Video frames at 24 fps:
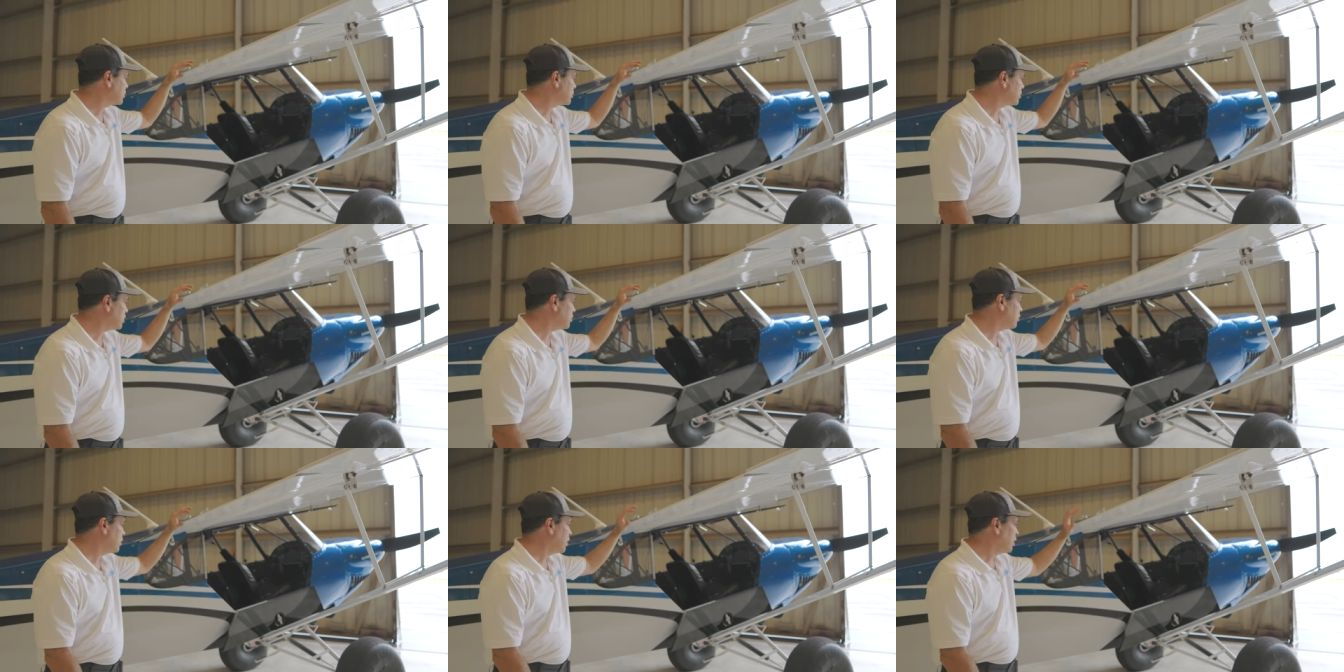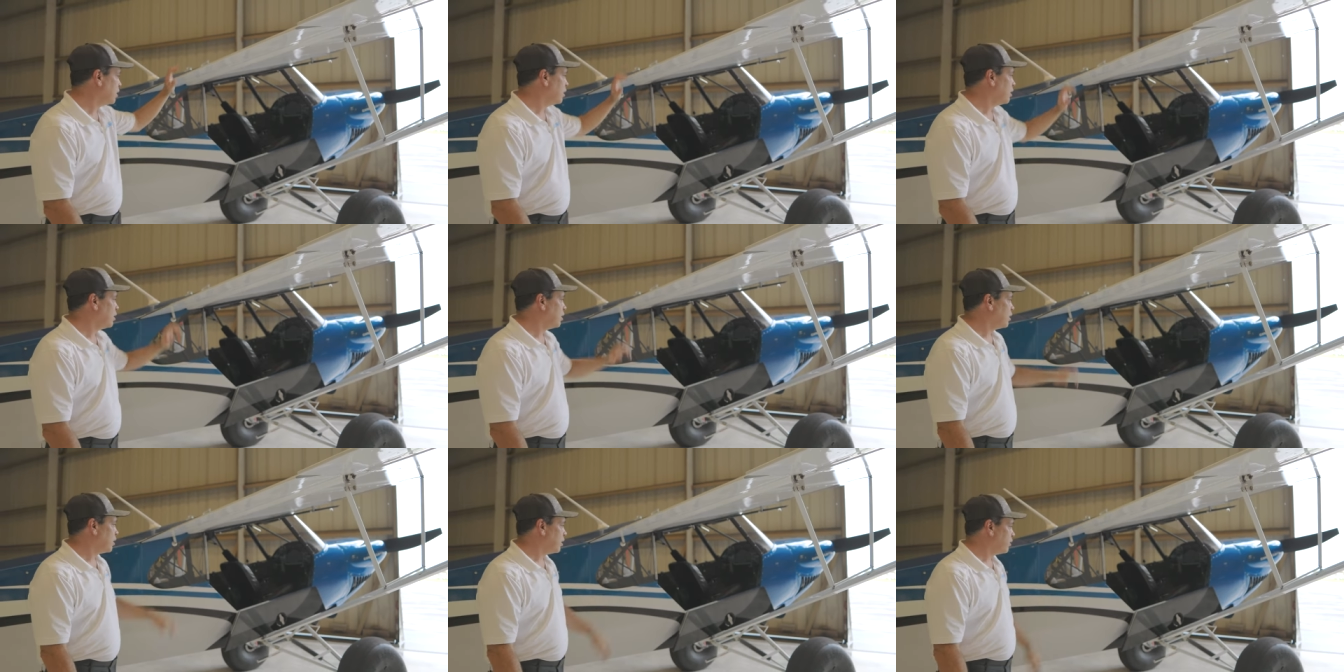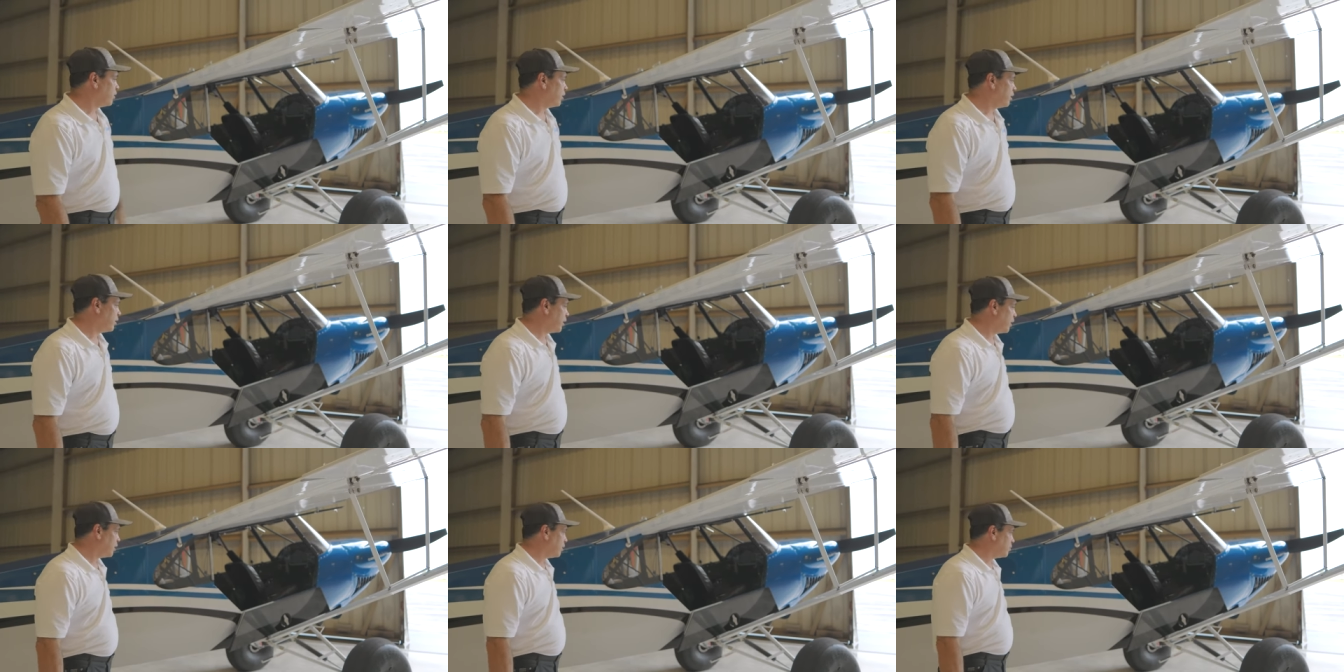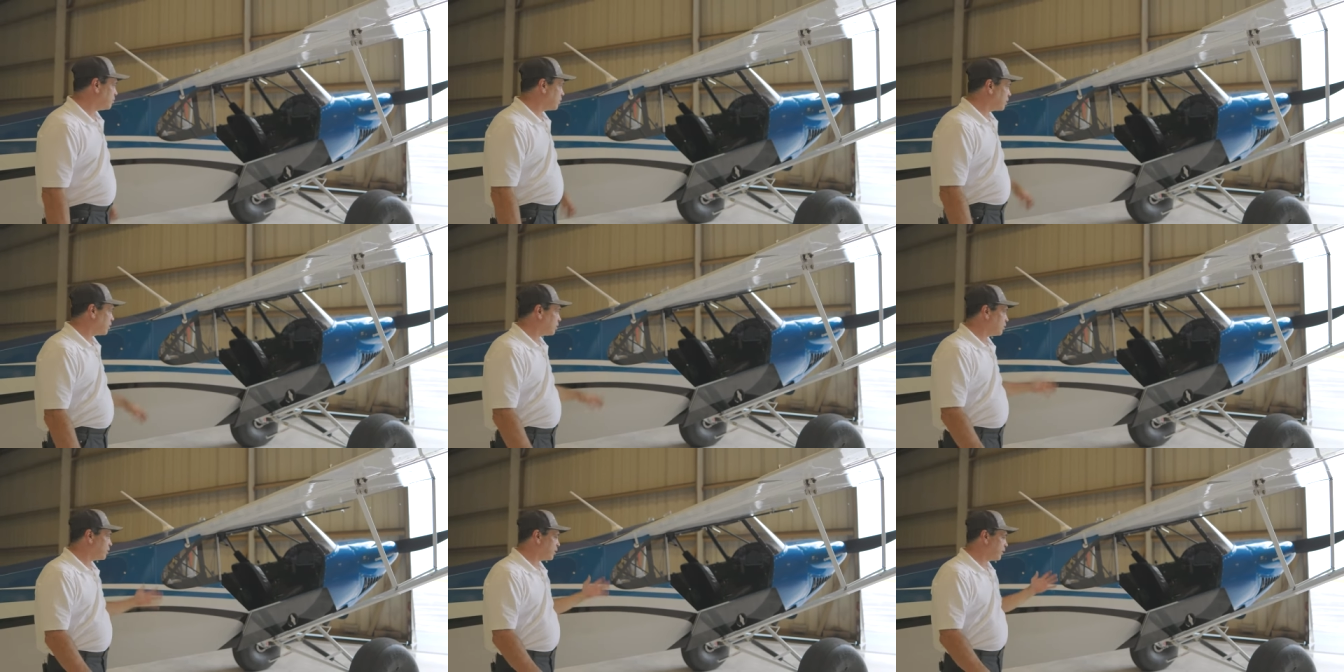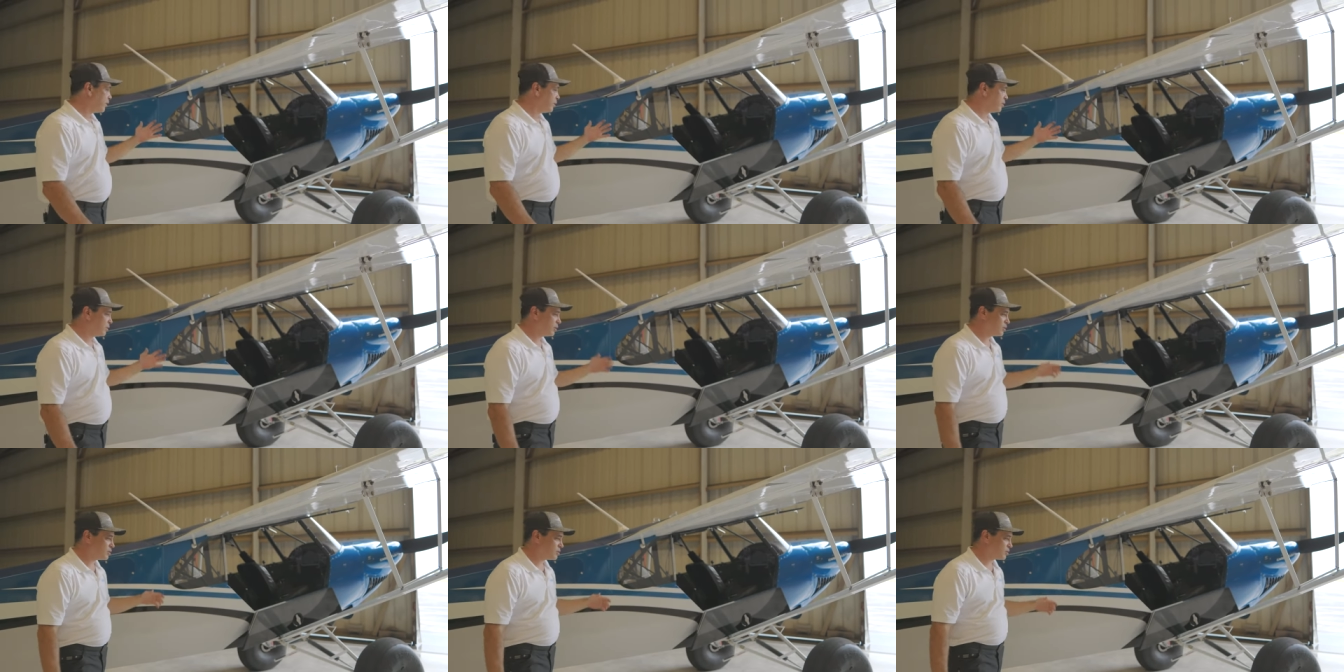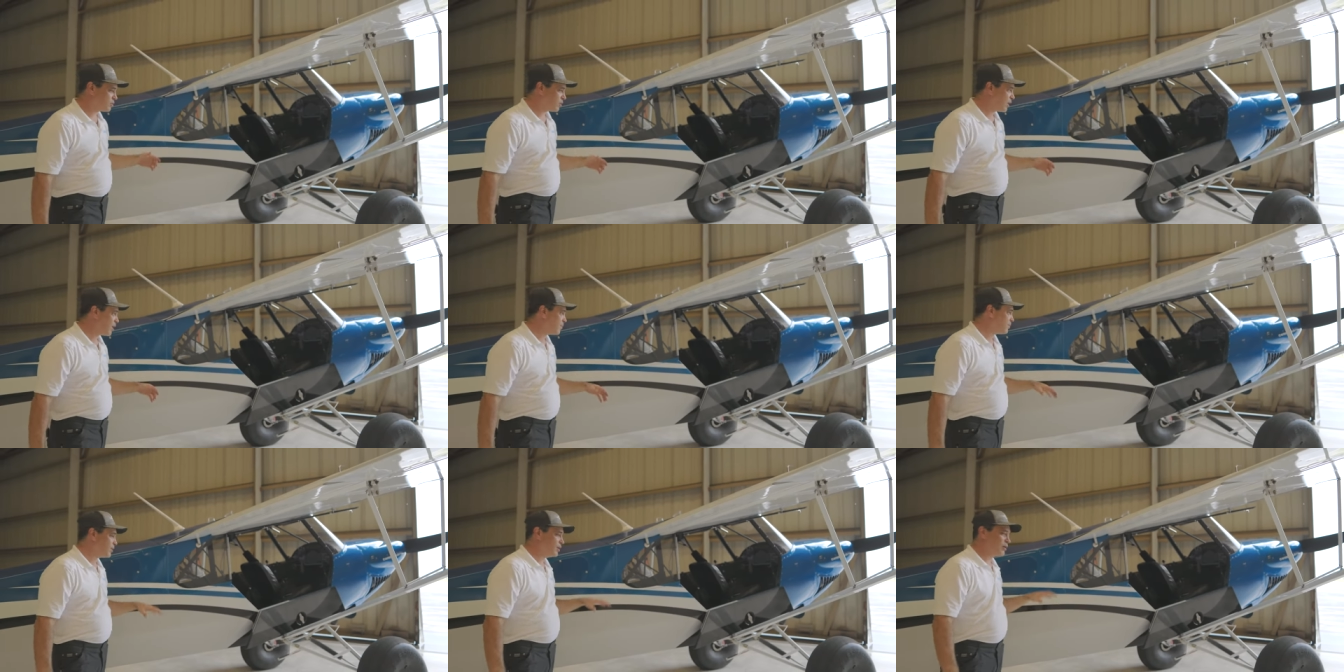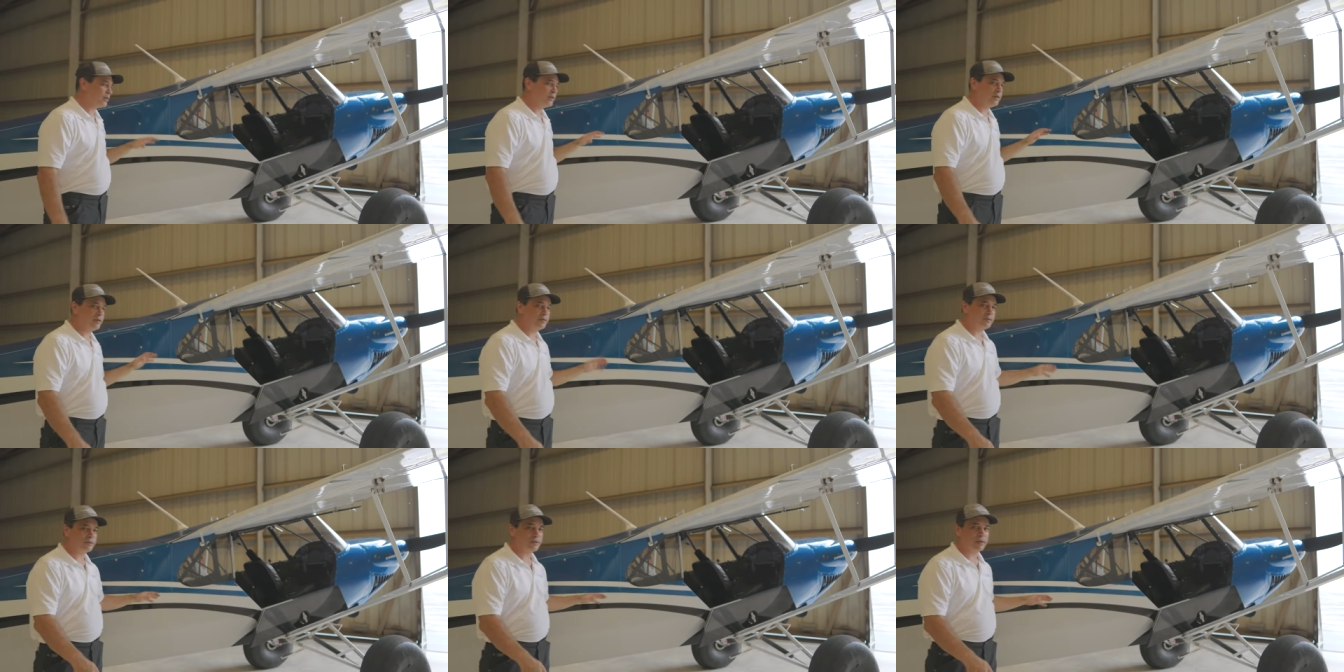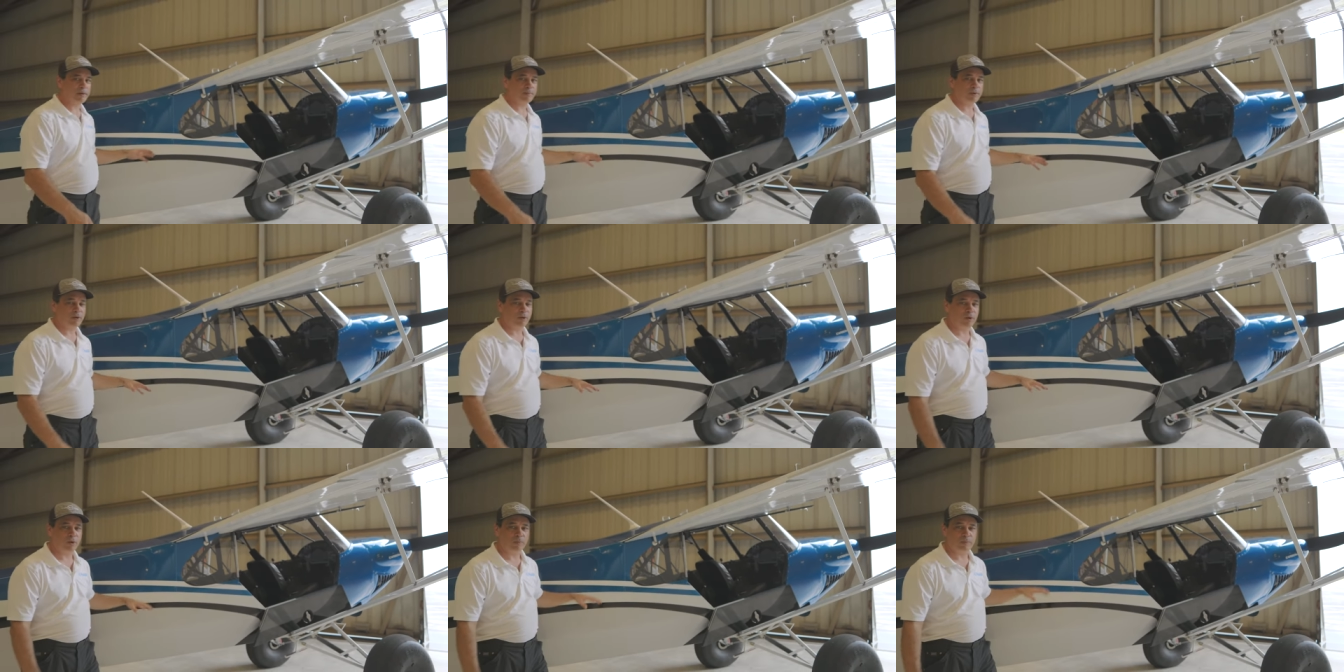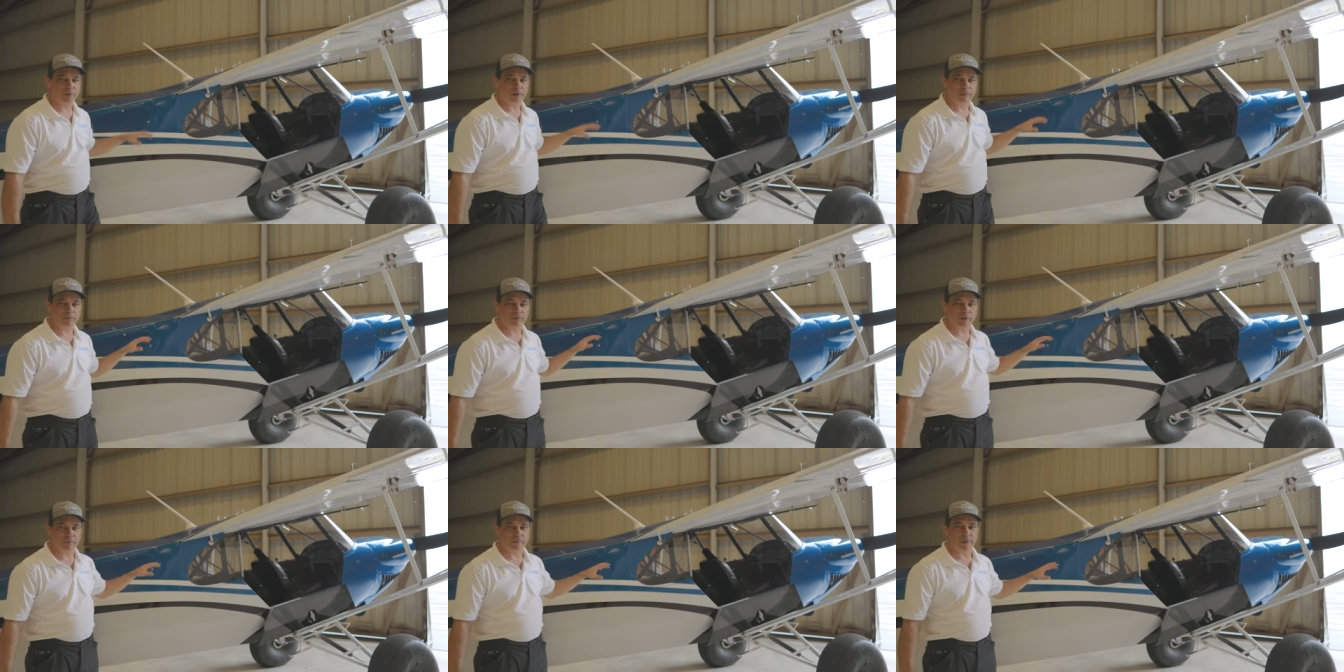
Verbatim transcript: So other than that, I'm gonna go ahead, let's grab the keys and I'm gonna open up the